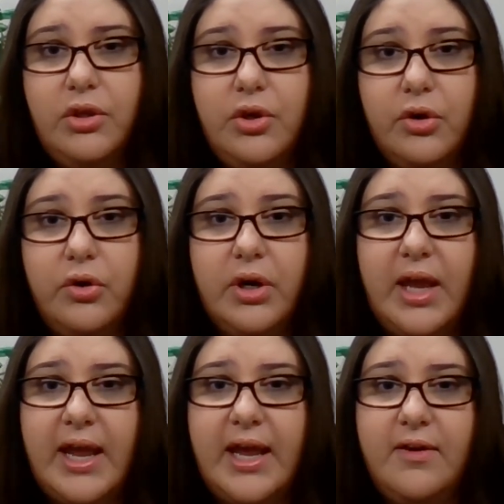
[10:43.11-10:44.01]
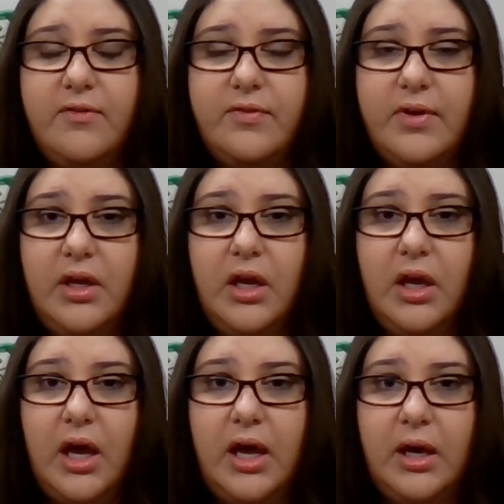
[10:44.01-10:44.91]
you're going to have
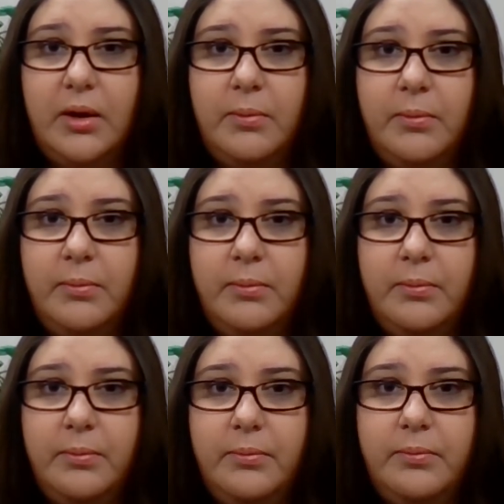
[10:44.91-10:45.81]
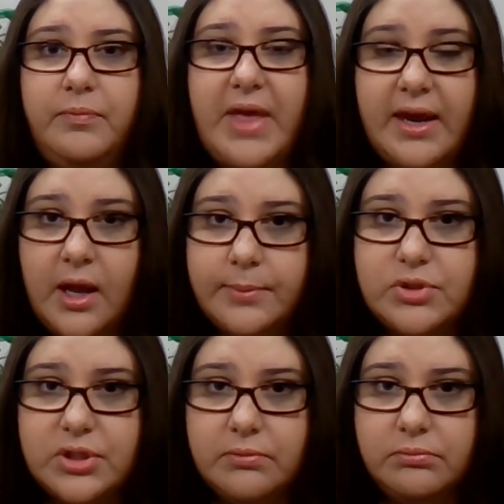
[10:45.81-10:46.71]
that
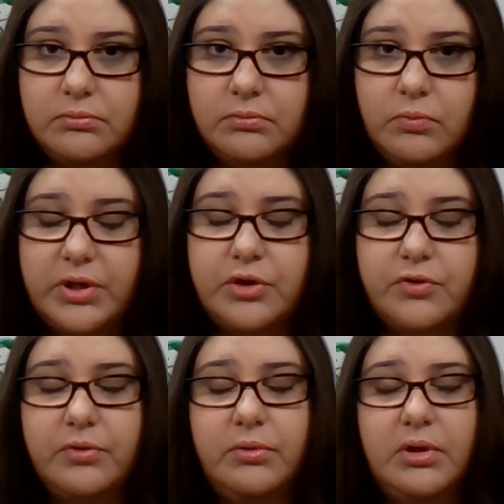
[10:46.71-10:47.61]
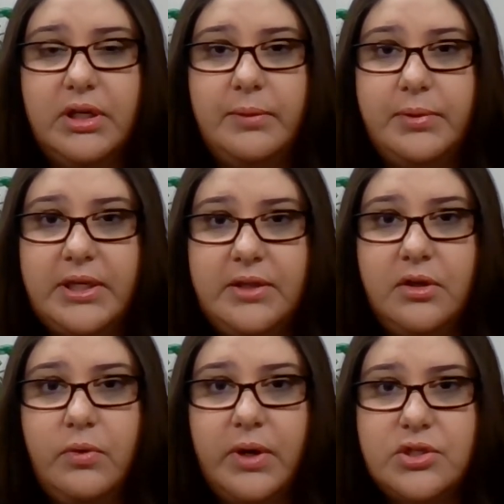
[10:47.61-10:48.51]
option when you're completing
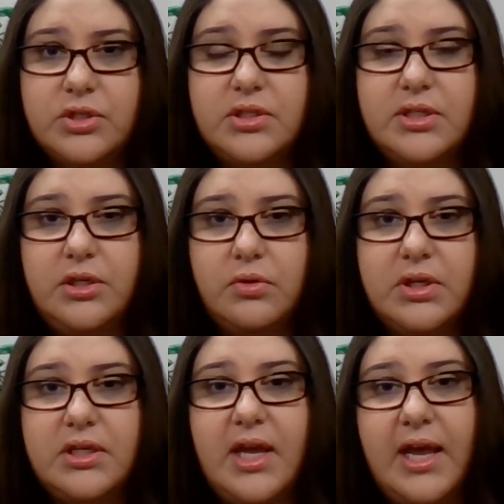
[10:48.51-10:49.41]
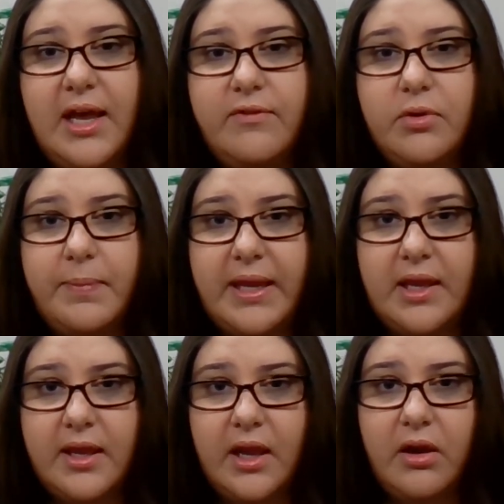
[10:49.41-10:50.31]
the questions, and you'll need to have your
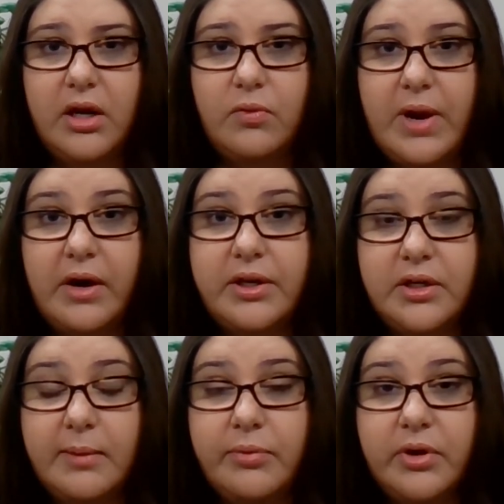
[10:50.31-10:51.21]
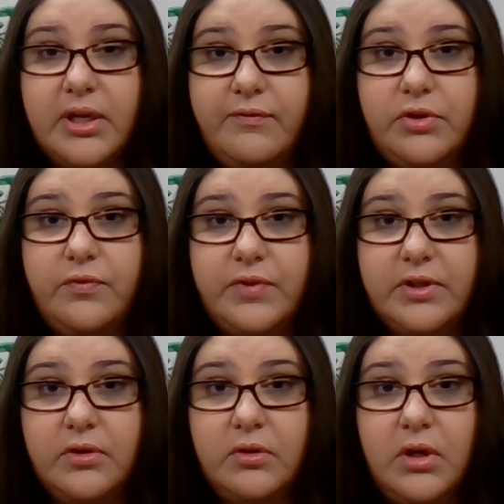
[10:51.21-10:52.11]
bank account and routing number if you
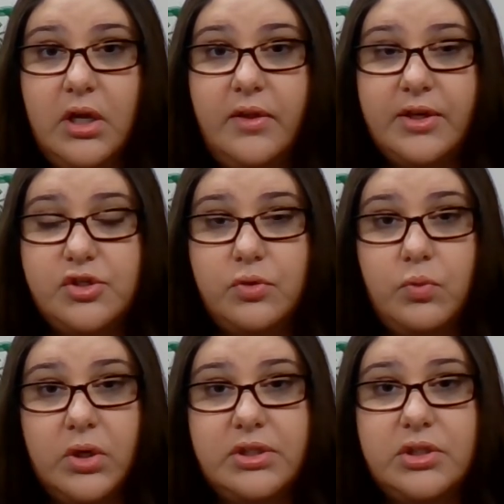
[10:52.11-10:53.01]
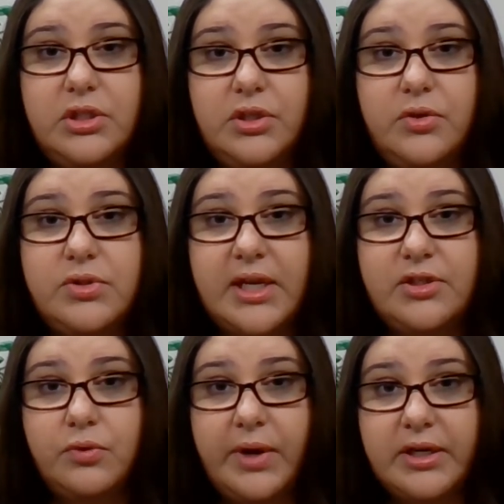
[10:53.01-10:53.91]
feel that you want to use
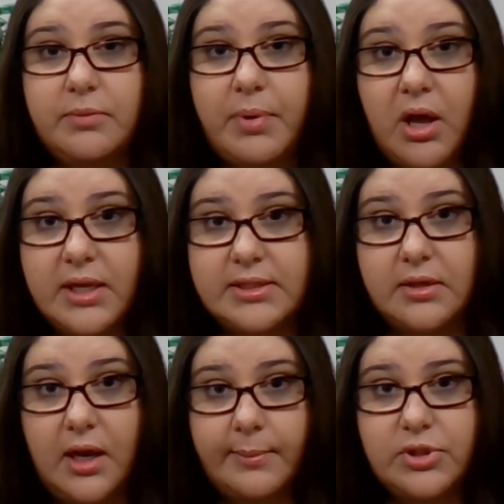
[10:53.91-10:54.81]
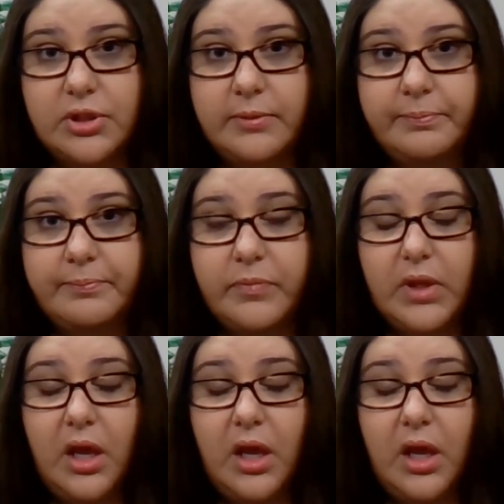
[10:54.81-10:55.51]
a direct deposit option.